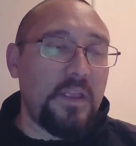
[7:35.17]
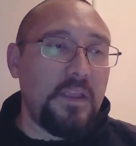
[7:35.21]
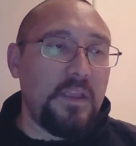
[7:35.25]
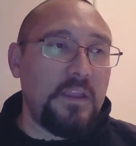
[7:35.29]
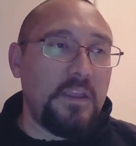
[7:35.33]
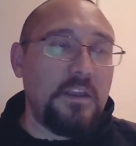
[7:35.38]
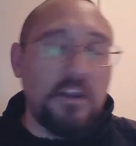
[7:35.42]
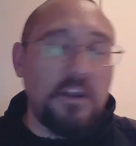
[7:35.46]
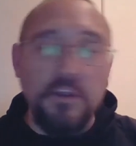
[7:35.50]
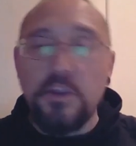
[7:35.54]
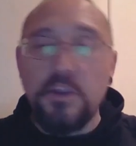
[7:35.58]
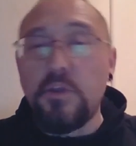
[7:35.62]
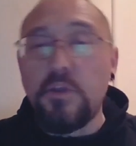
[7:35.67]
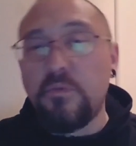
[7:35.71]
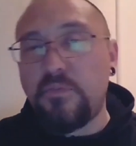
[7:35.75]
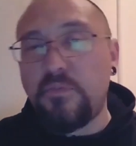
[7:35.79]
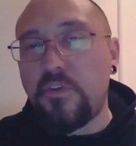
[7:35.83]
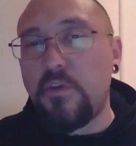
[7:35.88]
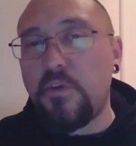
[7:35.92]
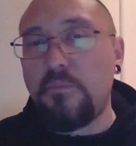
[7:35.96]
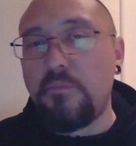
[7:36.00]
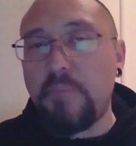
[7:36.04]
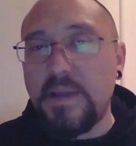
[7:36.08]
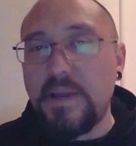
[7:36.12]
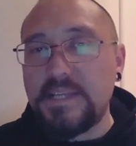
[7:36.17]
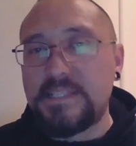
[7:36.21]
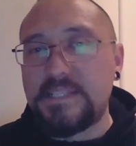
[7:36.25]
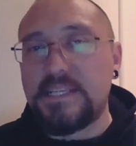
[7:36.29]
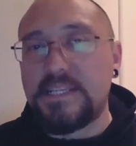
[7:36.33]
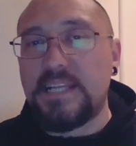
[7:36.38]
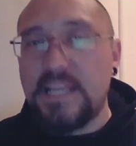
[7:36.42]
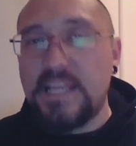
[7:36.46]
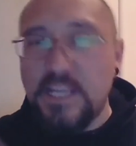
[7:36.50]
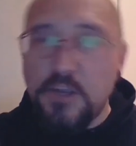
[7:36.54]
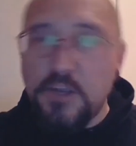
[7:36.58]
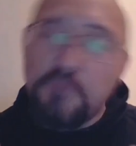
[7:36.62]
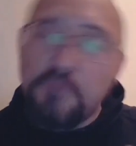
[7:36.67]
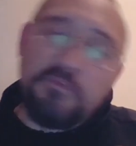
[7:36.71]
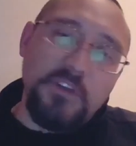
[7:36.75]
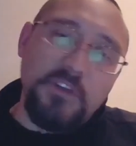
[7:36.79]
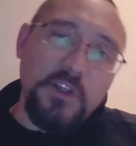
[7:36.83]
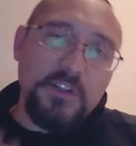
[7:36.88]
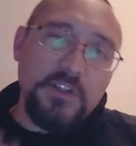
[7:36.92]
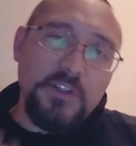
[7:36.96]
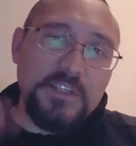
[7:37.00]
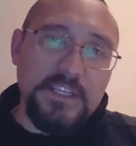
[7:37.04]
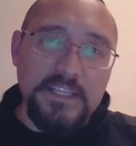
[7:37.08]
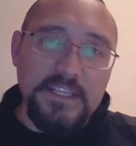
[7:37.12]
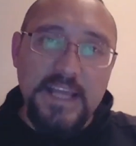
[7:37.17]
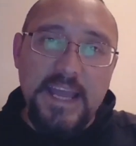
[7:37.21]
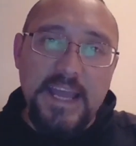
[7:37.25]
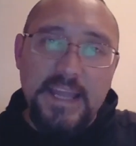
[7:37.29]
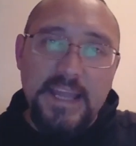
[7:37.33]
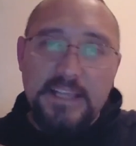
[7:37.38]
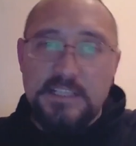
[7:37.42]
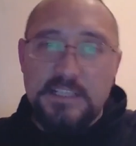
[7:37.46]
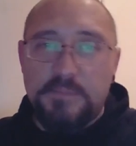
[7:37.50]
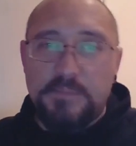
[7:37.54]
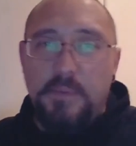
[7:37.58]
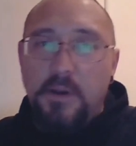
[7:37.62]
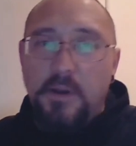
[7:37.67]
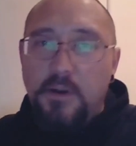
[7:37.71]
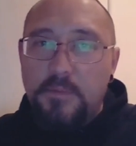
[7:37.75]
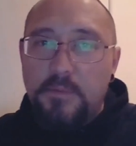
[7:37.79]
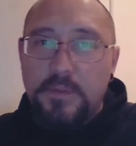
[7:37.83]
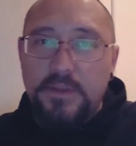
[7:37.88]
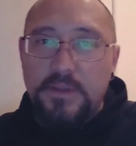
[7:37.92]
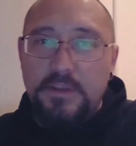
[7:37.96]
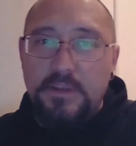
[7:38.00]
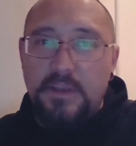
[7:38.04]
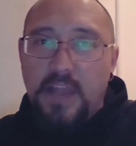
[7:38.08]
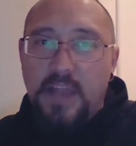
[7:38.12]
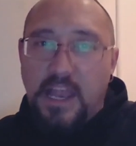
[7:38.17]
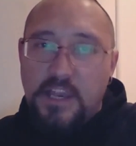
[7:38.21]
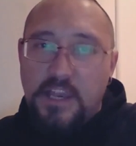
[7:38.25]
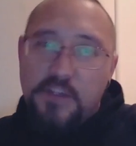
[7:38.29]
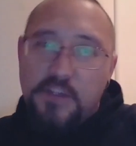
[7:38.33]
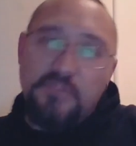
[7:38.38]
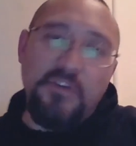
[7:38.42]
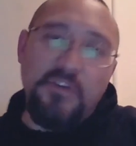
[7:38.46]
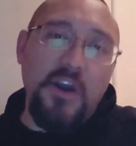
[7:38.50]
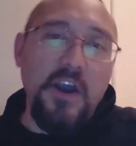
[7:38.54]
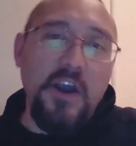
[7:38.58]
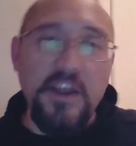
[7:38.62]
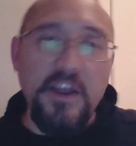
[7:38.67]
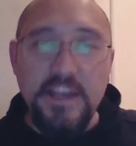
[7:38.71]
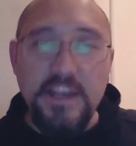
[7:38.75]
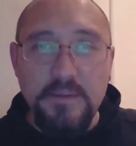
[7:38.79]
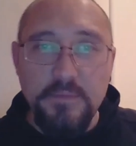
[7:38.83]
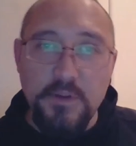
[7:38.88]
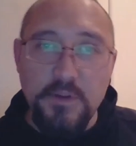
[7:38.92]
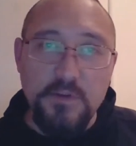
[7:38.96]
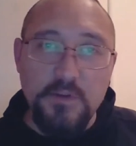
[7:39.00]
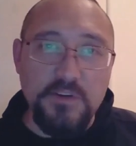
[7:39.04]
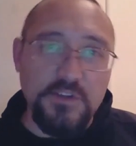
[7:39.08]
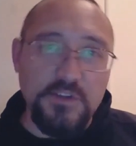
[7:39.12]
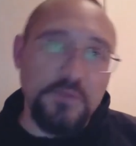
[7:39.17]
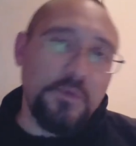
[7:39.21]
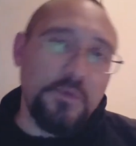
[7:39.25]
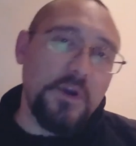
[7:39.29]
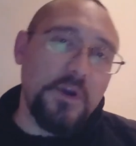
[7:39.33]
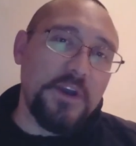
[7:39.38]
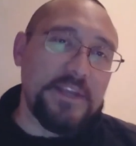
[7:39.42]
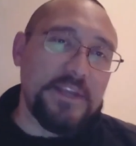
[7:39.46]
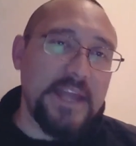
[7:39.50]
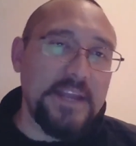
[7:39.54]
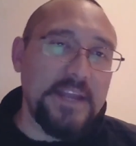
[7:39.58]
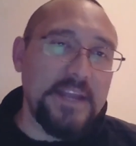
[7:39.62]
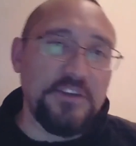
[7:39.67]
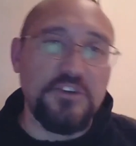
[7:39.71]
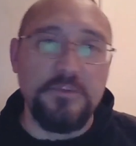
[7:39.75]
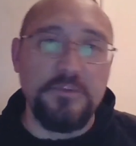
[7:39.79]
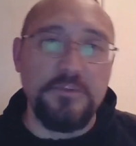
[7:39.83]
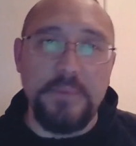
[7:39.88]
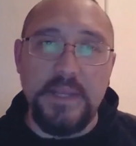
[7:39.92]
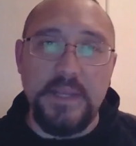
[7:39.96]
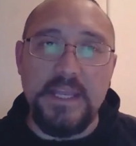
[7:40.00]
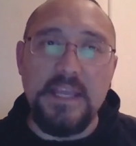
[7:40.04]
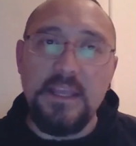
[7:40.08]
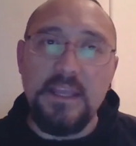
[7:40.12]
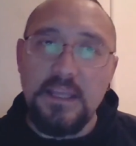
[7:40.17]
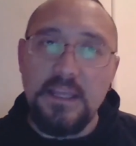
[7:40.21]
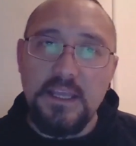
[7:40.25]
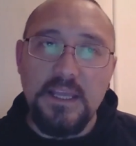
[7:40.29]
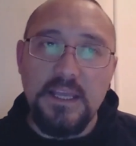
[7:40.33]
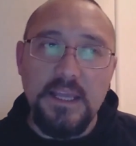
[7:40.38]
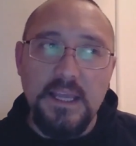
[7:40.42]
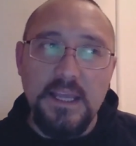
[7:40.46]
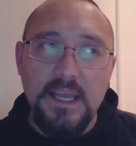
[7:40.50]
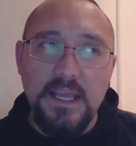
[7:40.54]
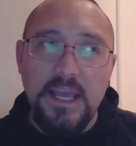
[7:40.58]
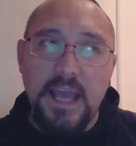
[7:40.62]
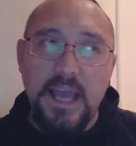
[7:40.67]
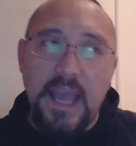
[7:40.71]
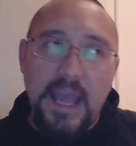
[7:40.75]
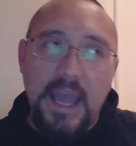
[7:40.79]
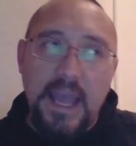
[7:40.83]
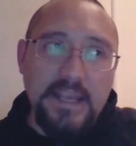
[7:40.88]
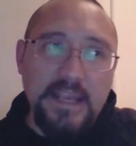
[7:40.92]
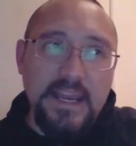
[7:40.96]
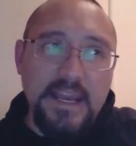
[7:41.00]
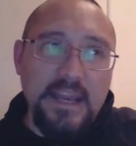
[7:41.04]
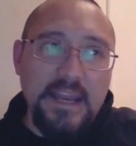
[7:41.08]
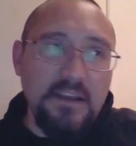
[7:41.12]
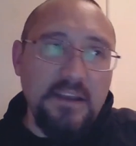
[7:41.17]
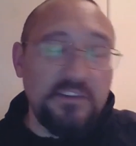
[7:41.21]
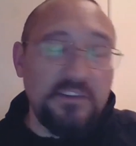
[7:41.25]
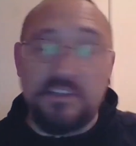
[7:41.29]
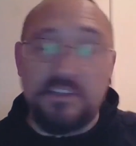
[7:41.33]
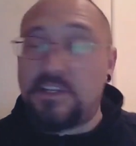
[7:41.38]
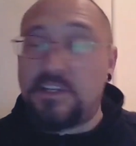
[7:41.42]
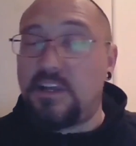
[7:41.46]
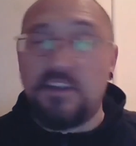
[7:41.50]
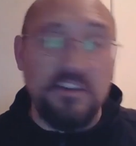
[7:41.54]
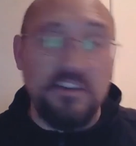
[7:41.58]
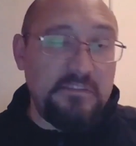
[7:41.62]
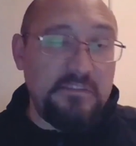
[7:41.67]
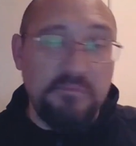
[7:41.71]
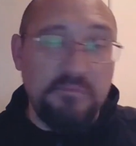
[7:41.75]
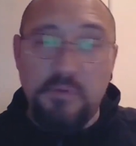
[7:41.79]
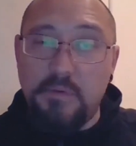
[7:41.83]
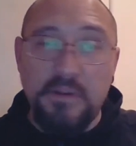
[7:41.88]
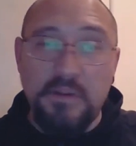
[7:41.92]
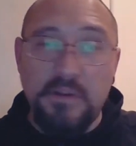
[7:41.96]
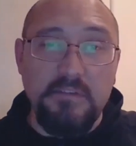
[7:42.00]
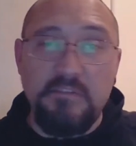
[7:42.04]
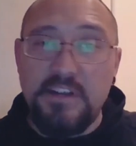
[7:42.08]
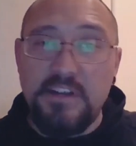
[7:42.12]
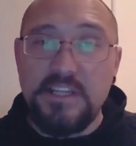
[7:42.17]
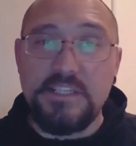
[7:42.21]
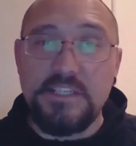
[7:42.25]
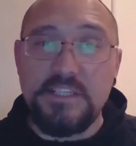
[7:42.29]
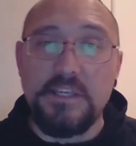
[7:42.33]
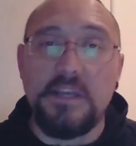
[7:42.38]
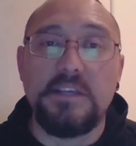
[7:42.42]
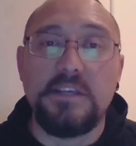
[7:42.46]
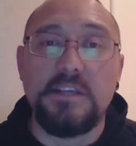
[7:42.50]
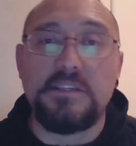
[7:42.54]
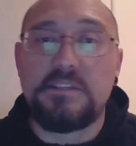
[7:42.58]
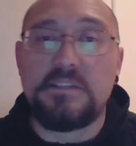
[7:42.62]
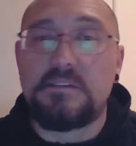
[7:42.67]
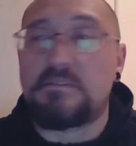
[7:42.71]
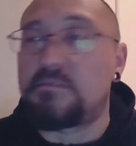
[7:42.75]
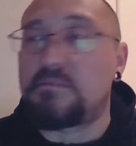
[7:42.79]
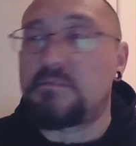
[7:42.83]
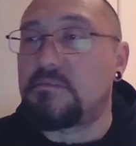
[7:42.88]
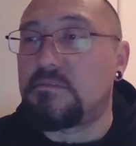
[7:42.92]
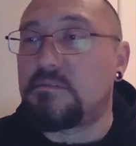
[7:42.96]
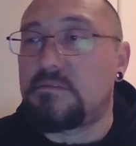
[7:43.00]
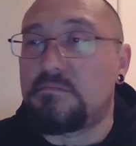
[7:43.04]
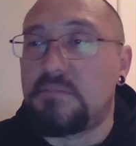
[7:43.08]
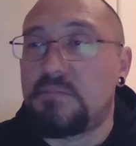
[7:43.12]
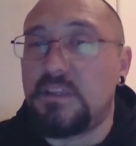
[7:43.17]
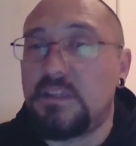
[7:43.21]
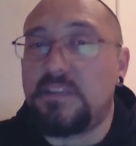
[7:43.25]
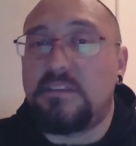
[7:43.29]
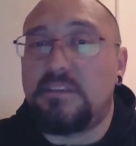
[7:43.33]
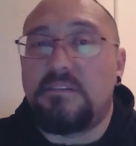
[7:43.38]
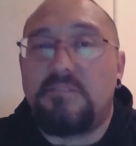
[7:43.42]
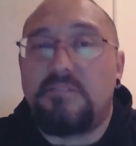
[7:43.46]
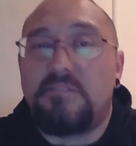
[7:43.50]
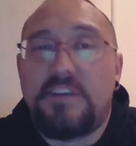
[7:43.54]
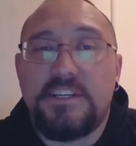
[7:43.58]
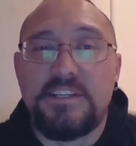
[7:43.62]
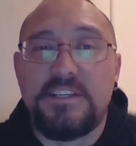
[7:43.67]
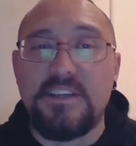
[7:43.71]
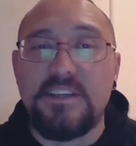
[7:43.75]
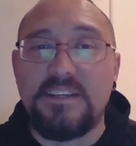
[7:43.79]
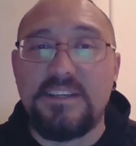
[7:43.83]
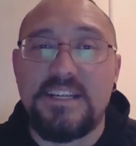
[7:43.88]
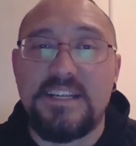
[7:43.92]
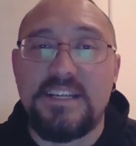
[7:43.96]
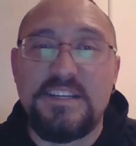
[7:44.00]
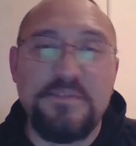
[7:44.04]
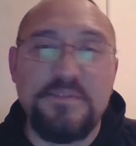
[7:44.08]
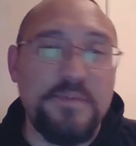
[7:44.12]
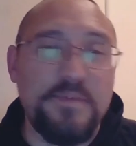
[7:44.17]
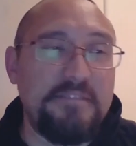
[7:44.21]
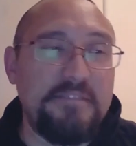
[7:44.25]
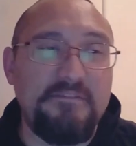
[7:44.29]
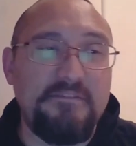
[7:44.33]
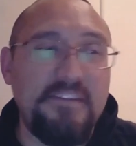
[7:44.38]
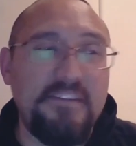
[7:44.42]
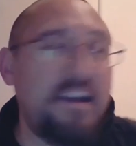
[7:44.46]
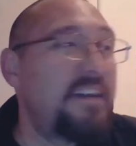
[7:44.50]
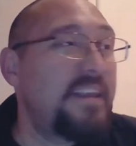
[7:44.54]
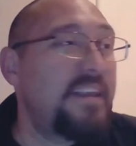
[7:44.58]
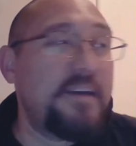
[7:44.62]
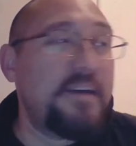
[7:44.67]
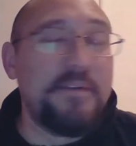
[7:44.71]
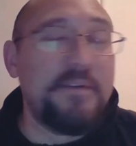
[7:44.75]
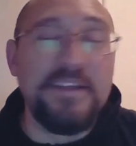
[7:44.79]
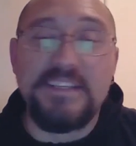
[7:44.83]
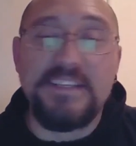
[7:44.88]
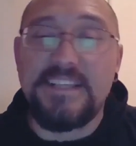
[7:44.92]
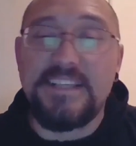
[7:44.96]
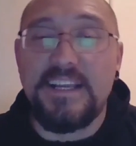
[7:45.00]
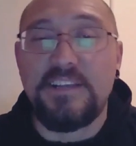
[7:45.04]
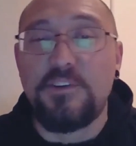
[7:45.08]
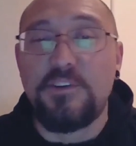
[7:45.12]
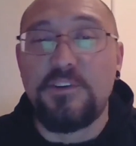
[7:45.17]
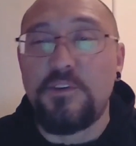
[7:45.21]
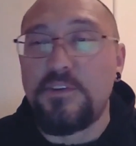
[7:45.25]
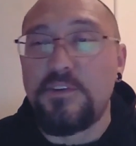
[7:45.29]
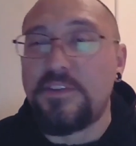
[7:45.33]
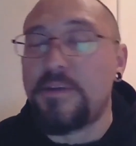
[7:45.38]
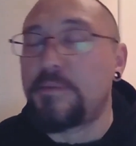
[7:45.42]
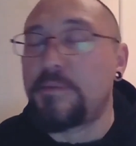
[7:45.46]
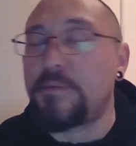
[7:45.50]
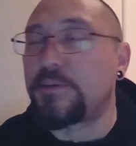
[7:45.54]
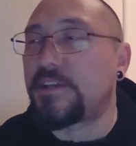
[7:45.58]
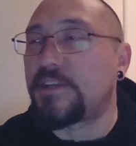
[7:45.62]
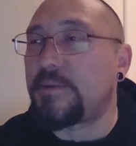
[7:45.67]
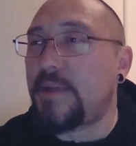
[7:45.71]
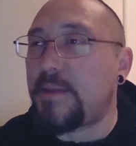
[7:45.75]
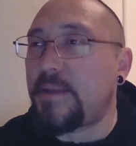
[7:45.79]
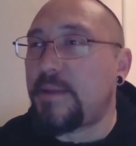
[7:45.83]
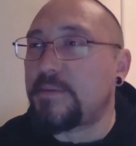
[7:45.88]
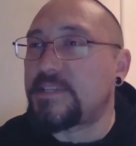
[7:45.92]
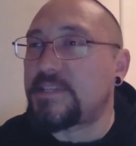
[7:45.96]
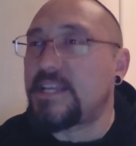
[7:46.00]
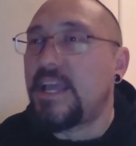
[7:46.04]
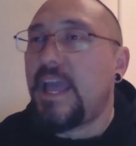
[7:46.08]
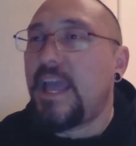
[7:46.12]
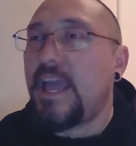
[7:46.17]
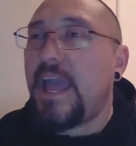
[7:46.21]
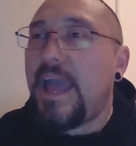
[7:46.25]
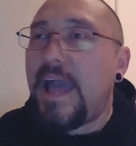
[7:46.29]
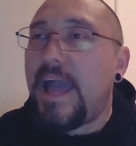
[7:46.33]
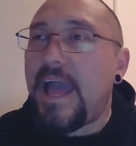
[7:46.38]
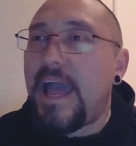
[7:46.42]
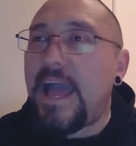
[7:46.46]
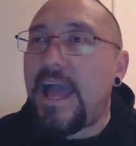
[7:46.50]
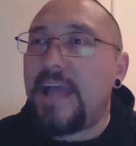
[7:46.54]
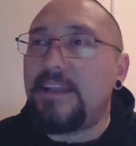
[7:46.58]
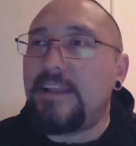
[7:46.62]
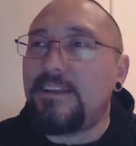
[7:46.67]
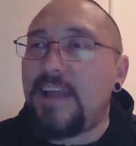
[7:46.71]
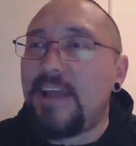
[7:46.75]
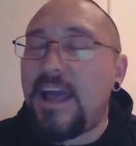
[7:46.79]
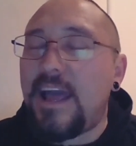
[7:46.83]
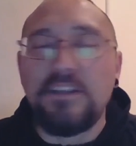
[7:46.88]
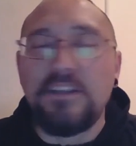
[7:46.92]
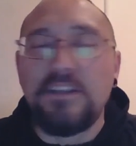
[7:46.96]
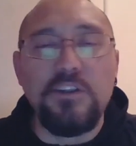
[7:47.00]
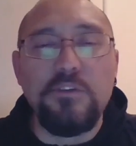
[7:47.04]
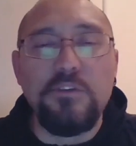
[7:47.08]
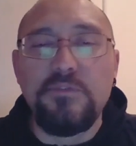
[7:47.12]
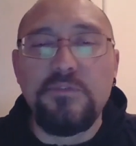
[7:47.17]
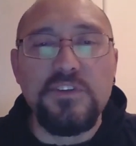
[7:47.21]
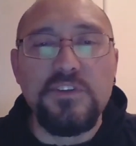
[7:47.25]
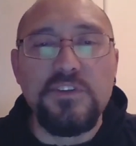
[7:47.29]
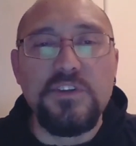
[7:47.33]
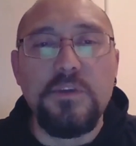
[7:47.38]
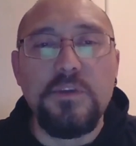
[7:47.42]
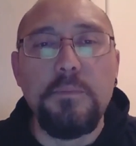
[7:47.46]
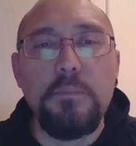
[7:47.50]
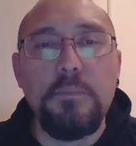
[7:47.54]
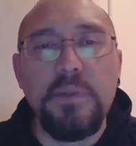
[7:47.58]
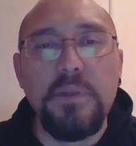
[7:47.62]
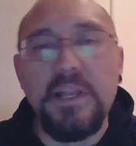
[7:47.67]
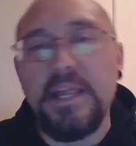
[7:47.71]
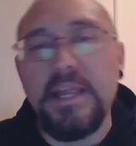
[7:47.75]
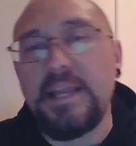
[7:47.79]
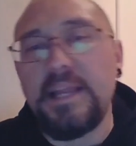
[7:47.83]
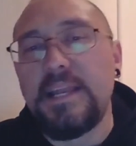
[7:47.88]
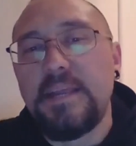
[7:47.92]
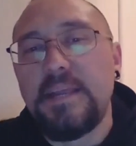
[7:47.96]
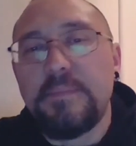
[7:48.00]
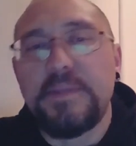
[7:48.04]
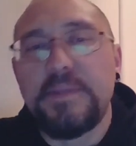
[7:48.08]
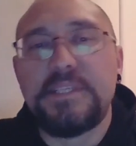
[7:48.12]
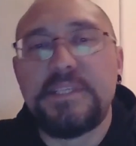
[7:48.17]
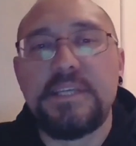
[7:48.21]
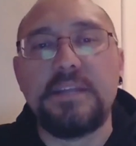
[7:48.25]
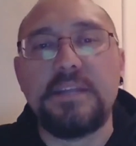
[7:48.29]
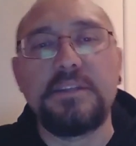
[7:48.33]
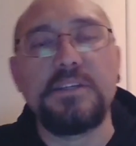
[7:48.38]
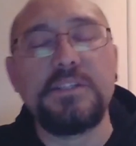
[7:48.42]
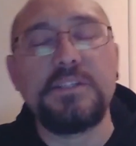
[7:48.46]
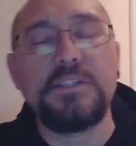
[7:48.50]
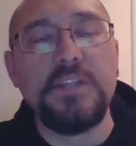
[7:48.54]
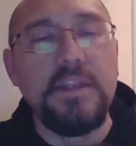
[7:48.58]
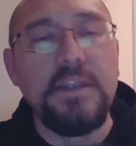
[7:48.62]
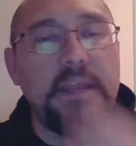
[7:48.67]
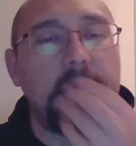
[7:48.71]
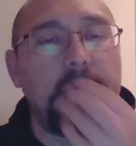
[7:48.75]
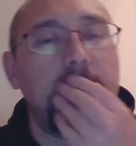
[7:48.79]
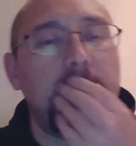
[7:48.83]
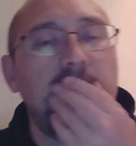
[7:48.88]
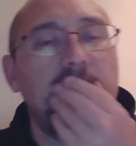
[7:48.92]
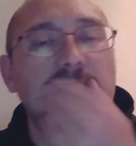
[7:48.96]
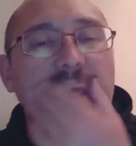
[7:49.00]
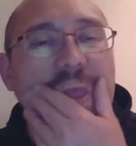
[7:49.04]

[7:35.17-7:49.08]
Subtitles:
You know, you've looked at that experiment and you've heard him use the word entropy, and then, I don't know, you've probably researched entropy and found out about the second law of thermodynamics, and you've just completely misunderstood it.